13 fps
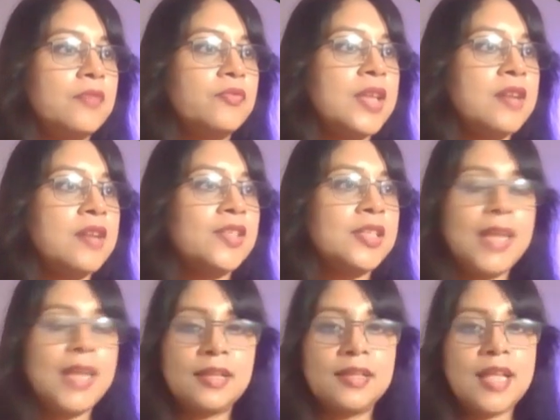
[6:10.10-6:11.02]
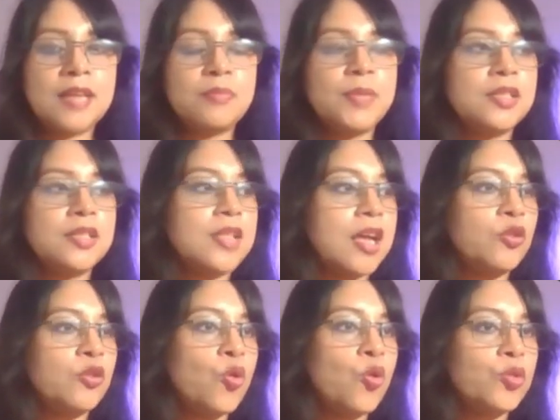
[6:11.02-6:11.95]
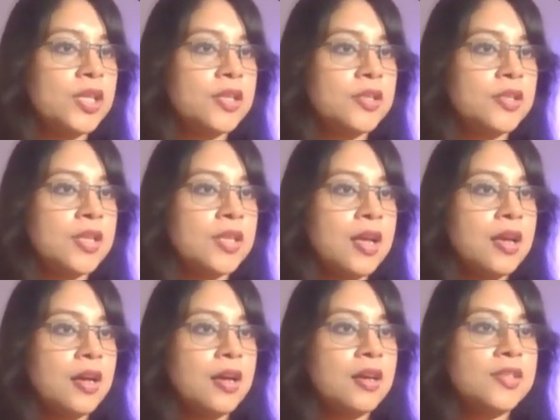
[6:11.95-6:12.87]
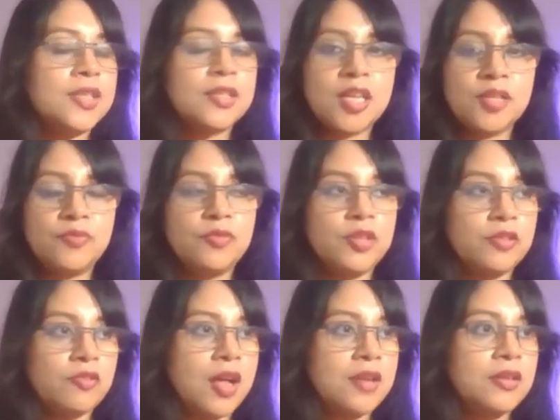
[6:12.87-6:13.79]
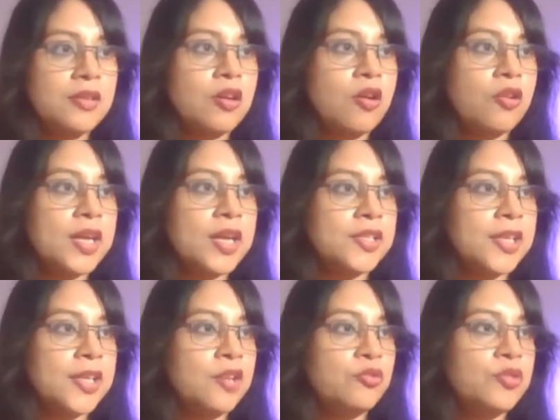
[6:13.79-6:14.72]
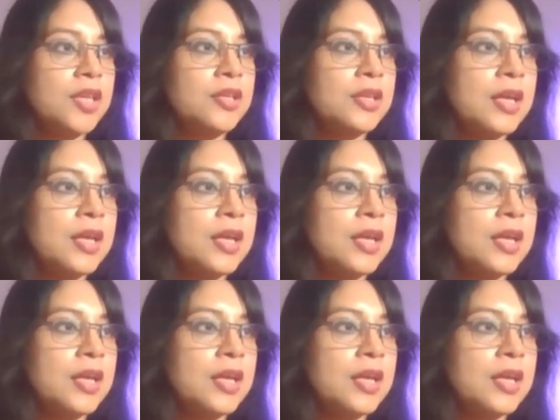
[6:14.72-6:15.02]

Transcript: there is a tick. That means the code is successfully run or executed.